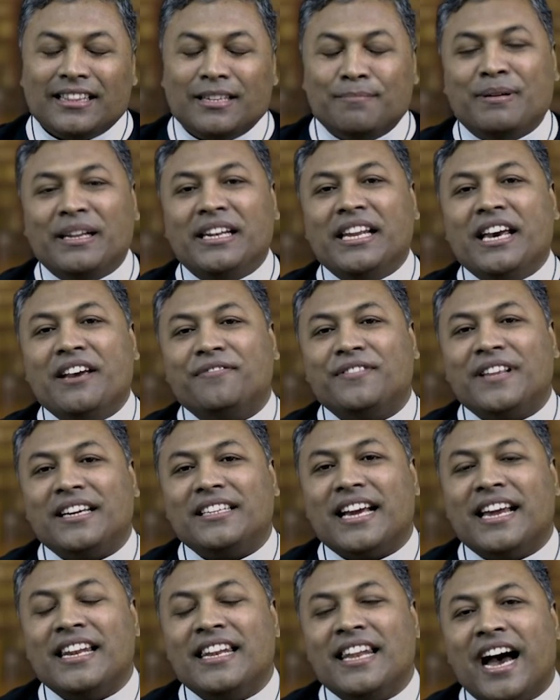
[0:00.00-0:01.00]
The belief
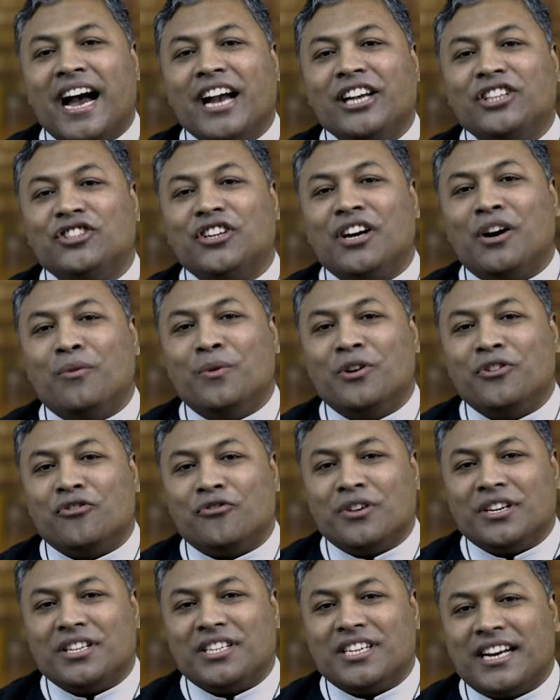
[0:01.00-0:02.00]
that Elijah
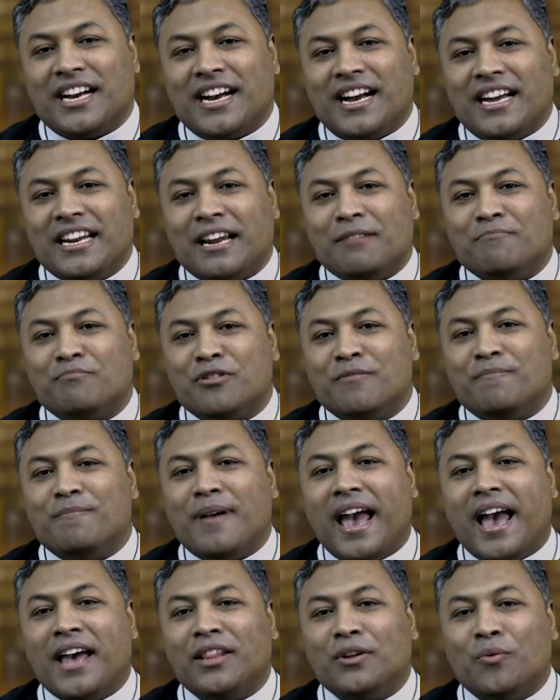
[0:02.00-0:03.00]
would return and
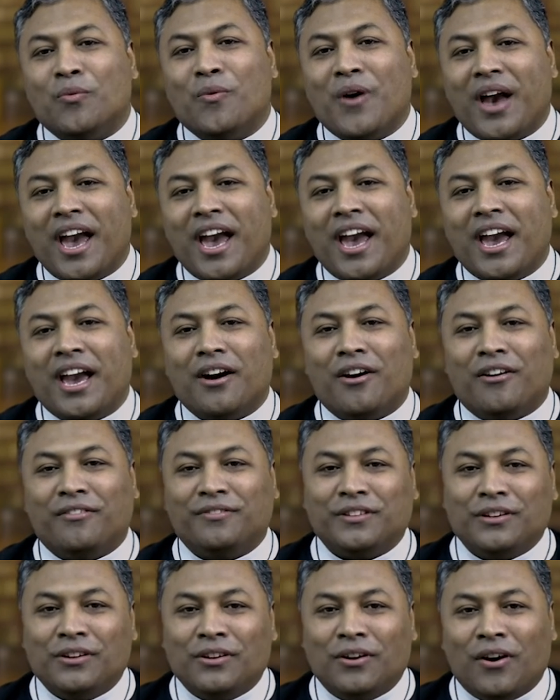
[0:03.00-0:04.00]
prepare the way
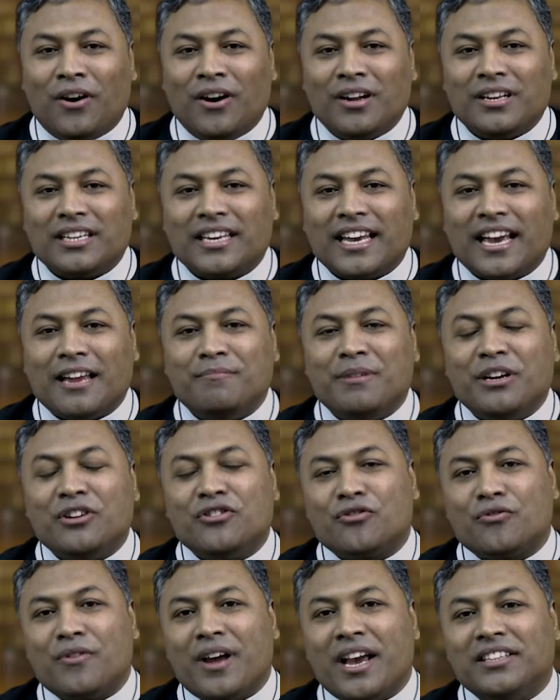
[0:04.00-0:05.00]
of the Lord can be
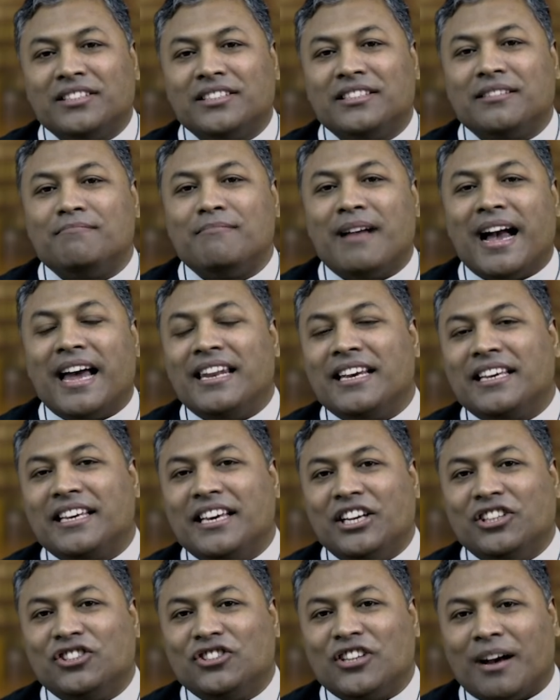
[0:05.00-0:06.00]
traced to
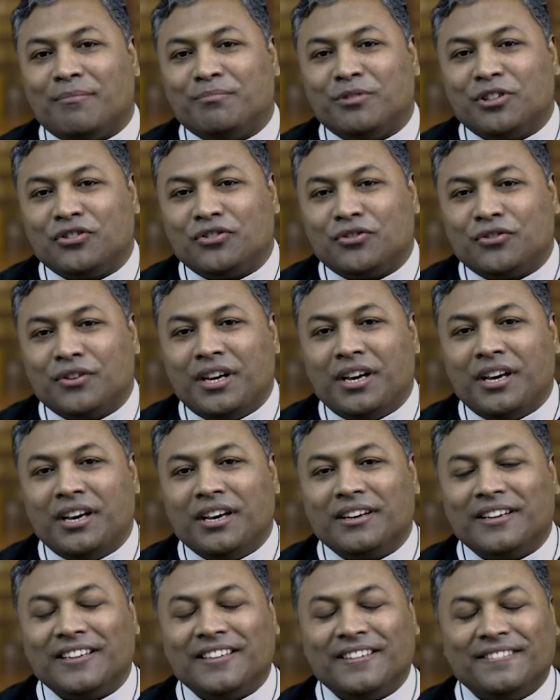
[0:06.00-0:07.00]
Malachi chapter
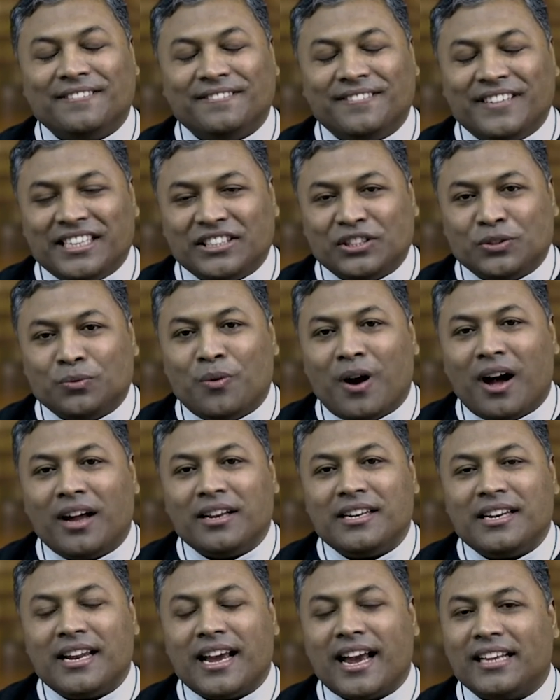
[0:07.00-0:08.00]
3, verse
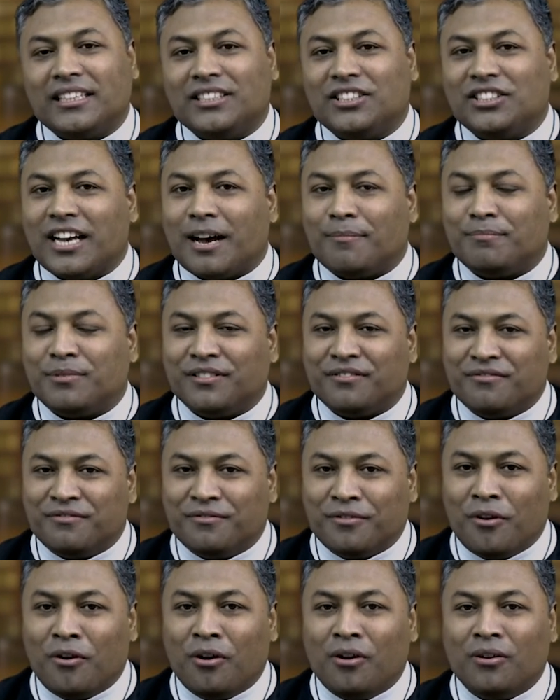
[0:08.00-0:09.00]
1, and chapter
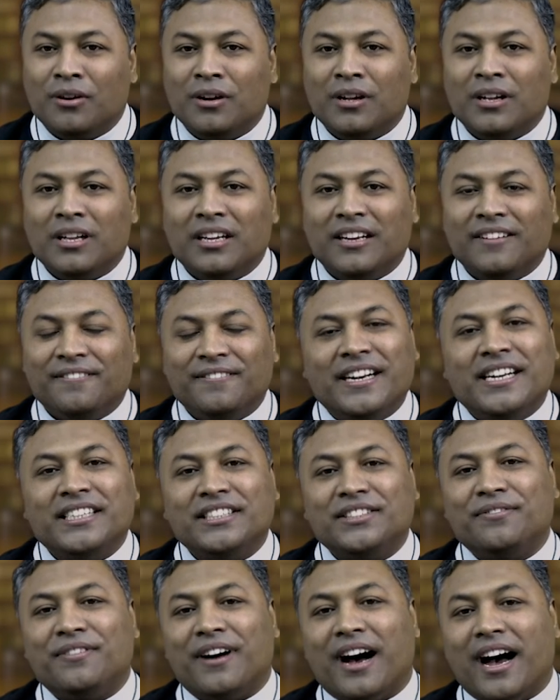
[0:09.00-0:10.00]
4,
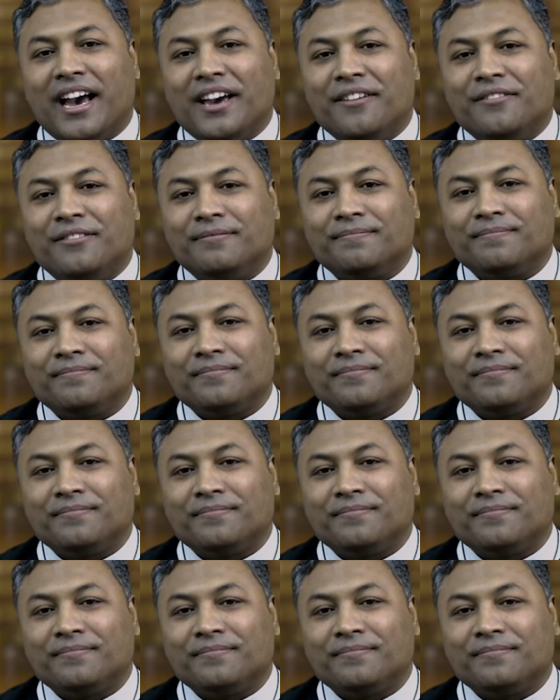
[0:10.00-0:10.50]
verse 5.